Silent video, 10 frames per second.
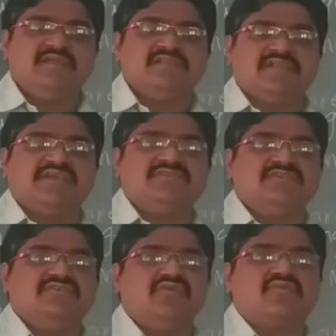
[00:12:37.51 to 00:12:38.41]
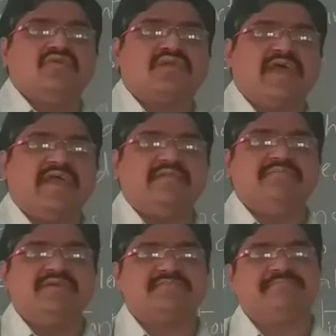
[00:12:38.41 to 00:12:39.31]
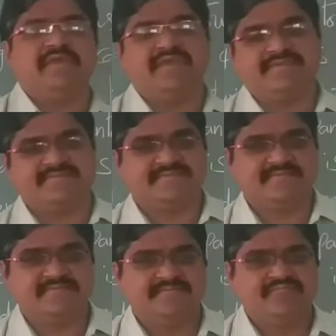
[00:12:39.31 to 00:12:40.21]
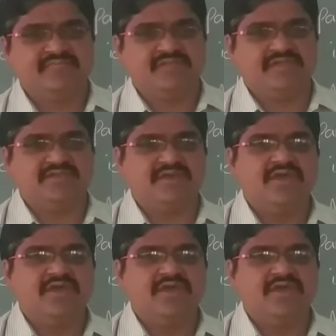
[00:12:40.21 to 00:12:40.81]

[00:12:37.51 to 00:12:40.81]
that is in nucleotide base pairs. That is